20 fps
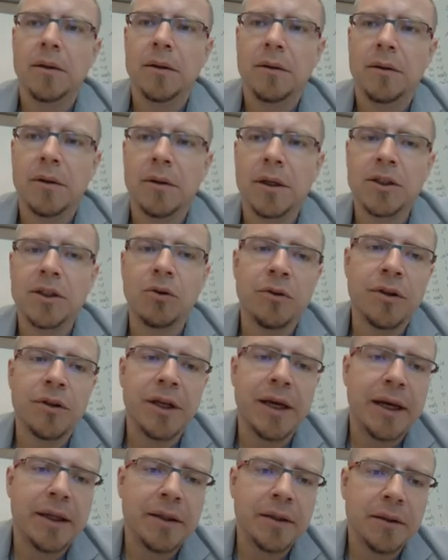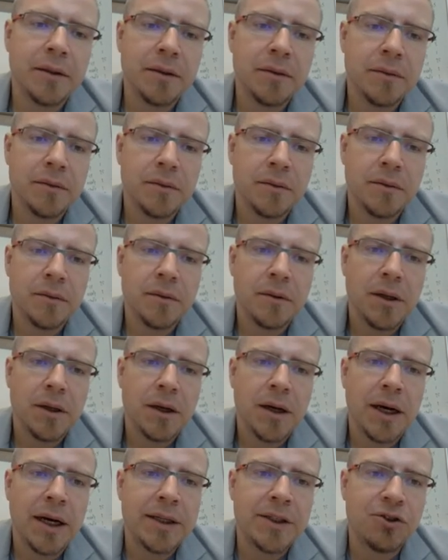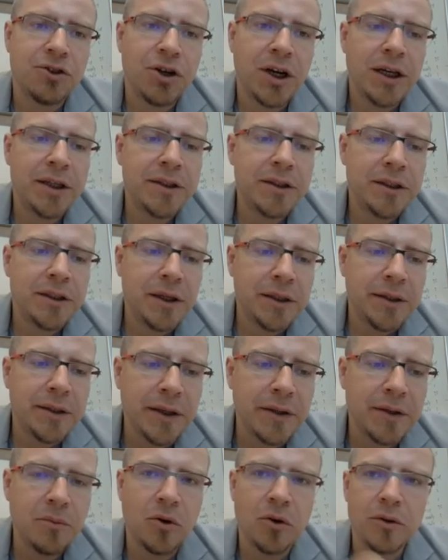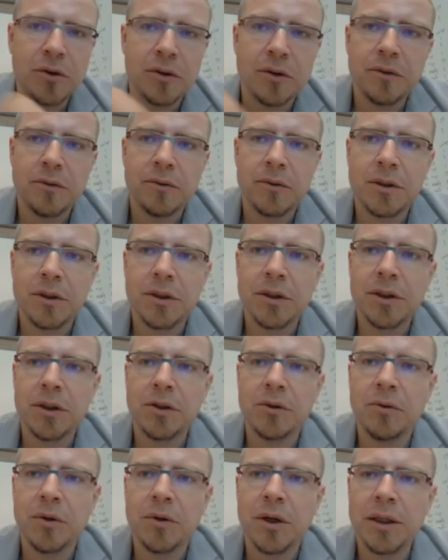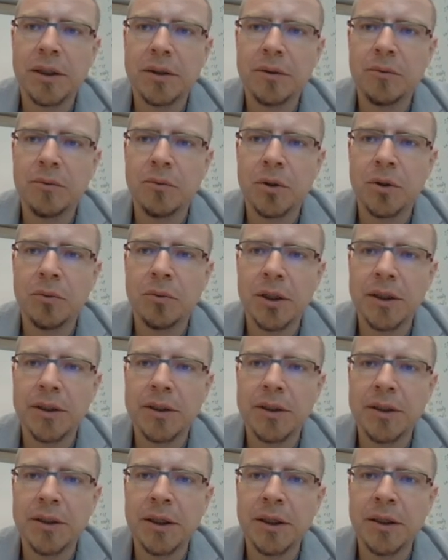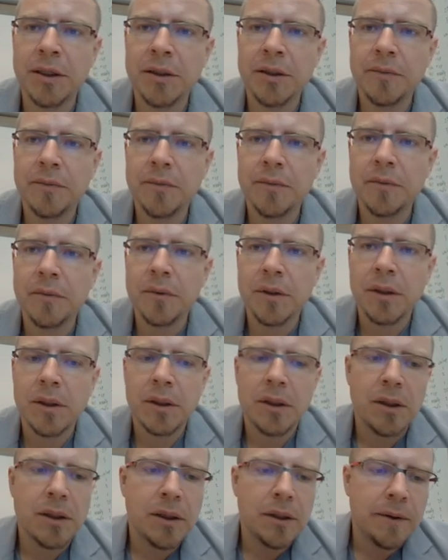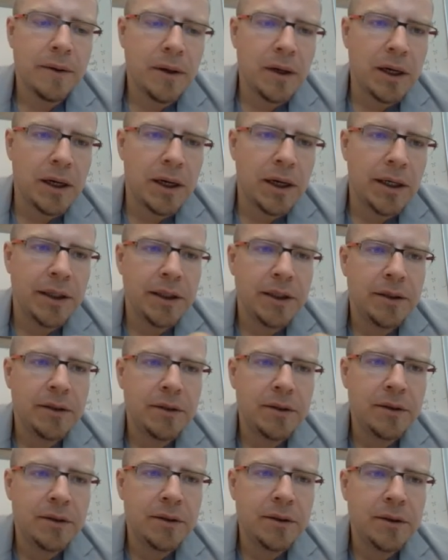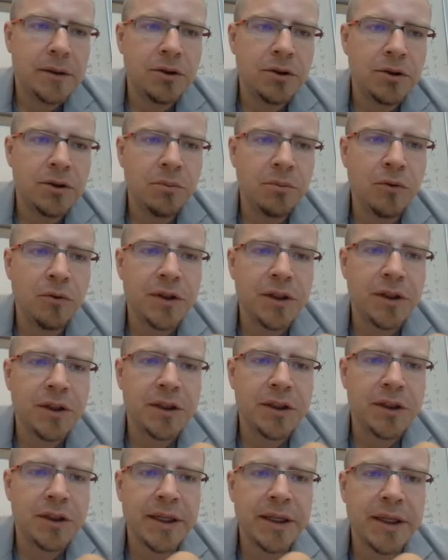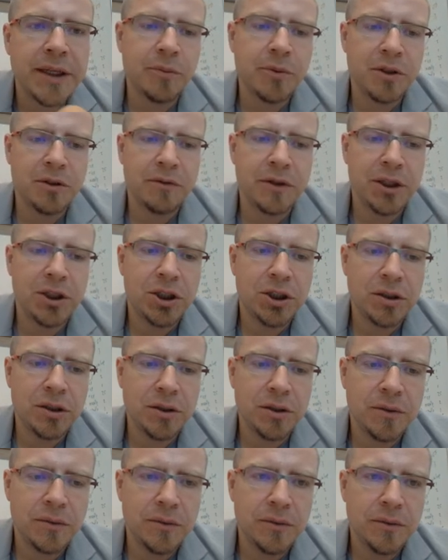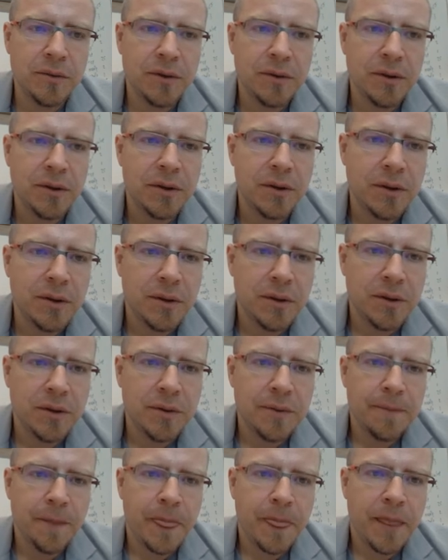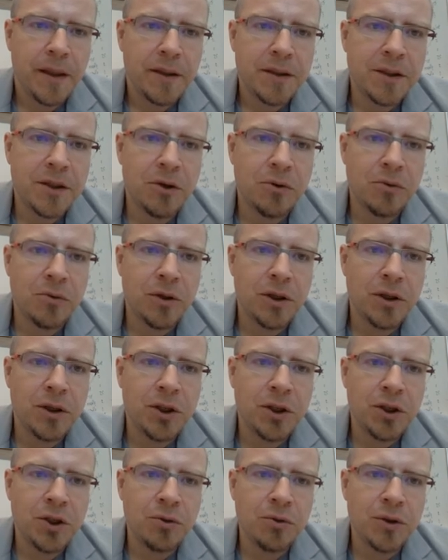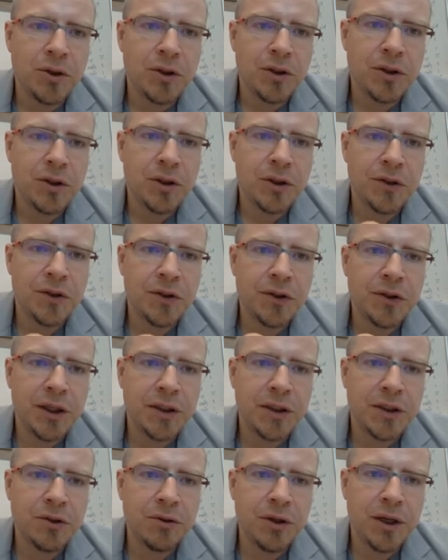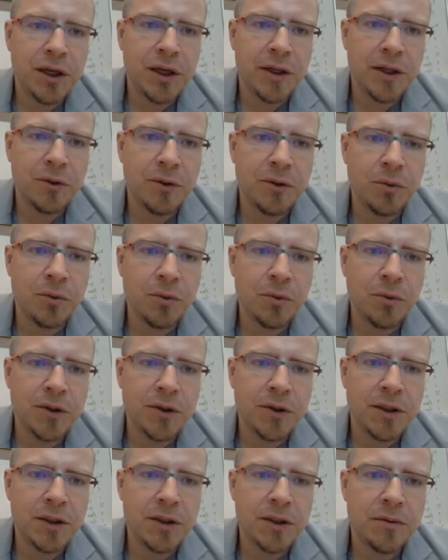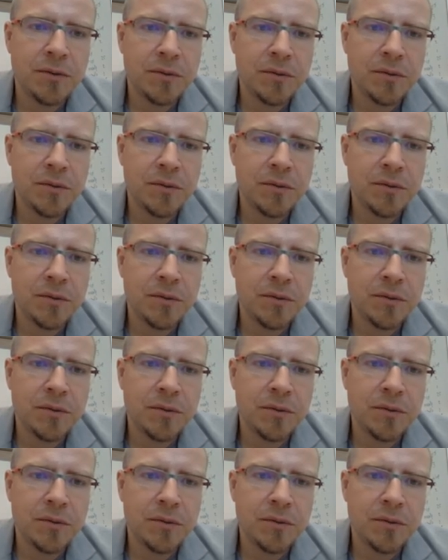Right, so then I trained another model, right? So what I did, I removed the second observation, so used this together with this